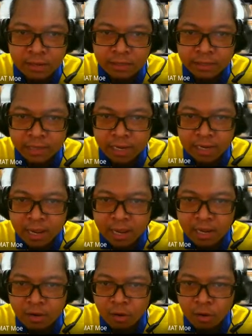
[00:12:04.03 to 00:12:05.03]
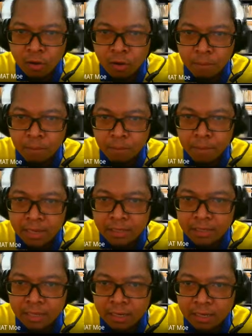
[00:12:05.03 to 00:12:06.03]
straight line or
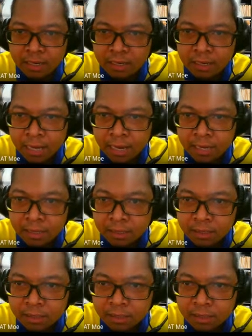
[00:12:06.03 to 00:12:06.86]
bent line.